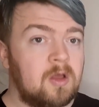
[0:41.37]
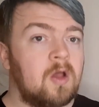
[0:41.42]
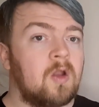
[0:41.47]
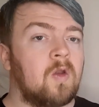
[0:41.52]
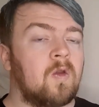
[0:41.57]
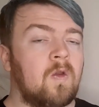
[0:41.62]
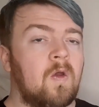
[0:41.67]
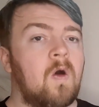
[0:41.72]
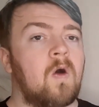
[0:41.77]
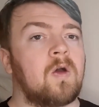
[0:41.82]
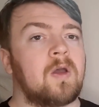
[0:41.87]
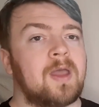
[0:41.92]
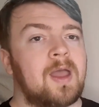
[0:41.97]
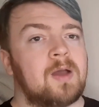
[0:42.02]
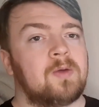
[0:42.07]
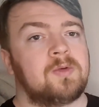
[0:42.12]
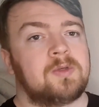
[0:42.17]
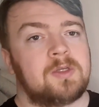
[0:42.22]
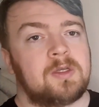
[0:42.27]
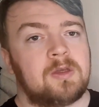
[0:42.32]
lore
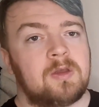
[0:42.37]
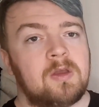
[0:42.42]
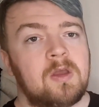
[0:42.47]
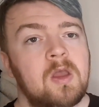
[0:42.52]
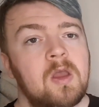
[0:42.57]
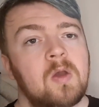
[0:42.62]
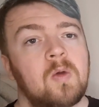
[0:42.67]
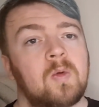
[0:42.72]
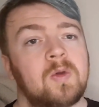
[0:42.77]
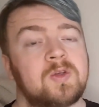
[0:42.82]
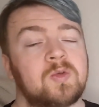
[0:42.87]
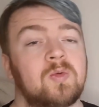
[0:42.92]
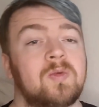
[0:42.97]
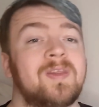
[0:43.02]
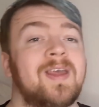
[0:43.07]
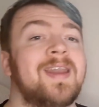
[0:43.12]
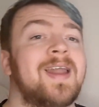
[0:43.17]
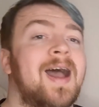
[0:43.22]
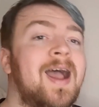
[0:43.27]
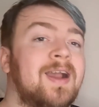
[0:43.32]
counter, which will
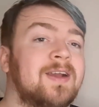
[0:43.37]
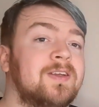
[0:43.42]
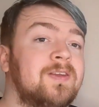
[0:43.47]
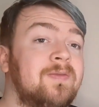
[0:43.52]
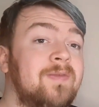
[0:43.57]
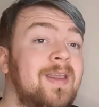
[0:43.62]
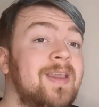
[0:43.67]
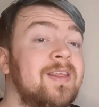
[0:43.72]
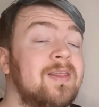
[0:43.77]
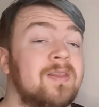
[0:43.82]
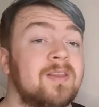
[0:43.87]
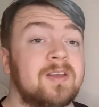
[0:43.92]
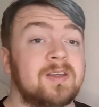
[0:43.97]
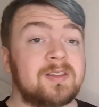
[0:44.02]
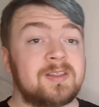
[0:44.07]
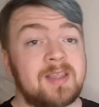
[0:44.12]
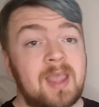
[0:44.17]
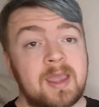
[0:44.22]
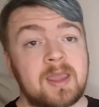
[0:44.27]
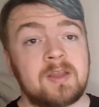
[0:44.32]
then activate the
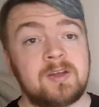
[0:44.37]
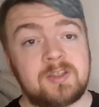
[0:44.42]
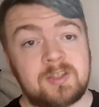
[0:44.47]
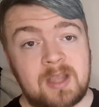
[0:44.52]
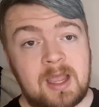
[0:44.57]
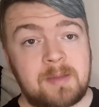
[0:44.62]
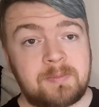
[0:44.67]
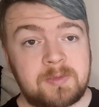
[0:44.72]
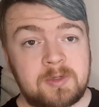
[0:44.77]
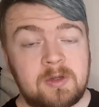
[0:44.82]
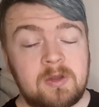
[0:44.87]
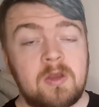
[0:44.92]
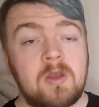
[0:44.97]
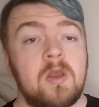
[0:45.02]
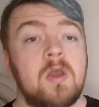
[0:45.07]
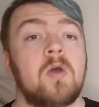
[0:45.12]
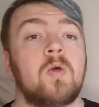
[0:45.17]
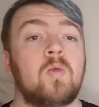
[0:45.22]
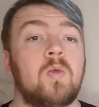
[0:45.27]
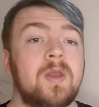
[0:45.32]
second chapter,
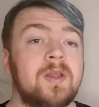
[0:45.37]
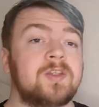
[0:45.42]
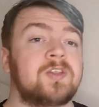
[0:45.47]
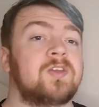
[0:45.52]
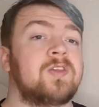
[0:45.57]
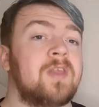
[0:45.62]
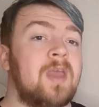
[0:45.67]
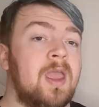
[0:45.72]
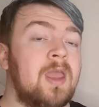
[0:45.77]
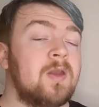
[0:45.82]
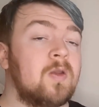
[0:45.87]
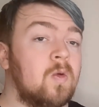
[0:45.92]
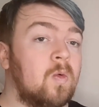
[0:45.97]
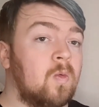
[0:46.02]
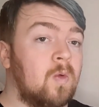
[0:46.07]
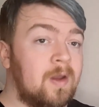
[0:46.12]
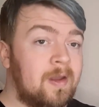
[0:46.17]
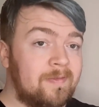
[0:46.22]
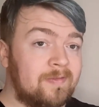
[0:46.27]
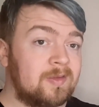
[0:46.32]
which then,
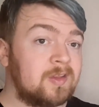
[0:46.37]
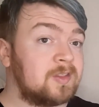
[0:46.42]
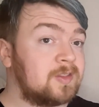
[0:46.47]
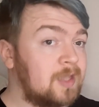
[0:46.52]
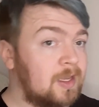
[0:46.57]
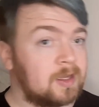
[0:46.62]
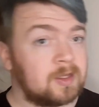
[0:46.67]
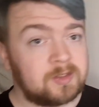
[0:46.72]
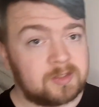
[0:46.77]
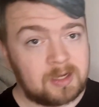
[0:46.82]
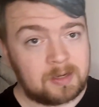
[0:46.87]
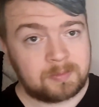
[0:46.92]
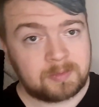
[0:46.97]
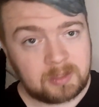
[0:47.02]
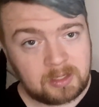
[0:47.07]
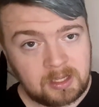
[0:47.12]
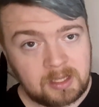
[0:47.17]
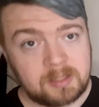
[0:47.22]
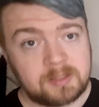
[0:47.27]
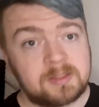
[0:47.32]
whatever the second
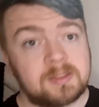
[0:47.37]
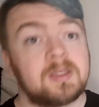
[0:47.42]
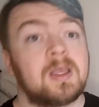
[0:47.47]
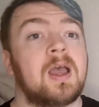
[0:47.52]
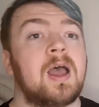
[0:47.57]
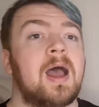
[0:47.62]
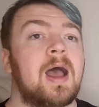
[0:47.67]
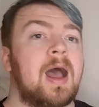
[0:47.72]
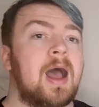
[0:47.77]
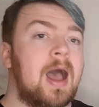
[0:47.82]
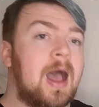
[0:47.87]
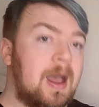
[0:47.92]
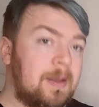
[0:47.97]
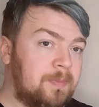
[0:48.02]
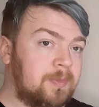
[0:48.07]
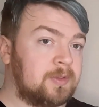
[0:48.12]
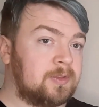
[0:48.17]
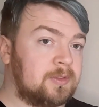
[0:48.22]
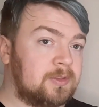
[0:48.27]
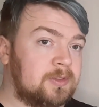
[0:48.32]
chapter is,
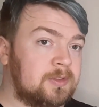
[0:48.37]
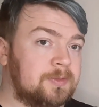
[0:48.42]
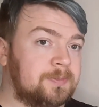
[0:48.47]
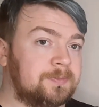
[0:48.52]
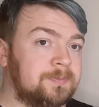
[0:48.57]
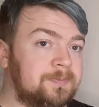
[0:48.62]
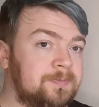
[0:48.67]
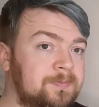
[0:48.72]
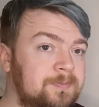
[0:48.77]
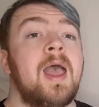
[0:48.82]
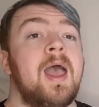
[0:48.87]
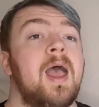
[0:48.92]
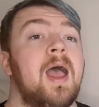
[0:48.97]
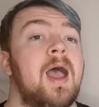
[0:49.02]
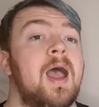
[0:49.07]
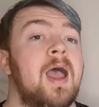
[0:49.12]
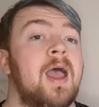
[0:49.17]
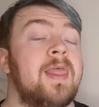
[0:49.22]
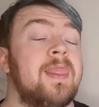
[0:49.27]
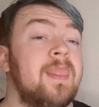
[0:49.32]
happens.
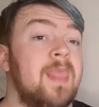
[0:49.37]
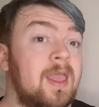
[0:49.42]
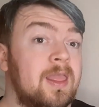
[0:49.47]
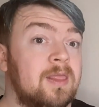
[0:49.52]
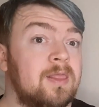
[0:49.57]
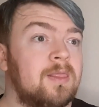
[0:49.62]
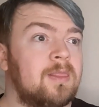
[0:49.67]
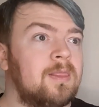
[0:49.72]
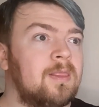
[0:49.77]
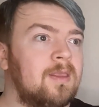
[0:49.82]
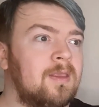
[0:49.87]
And then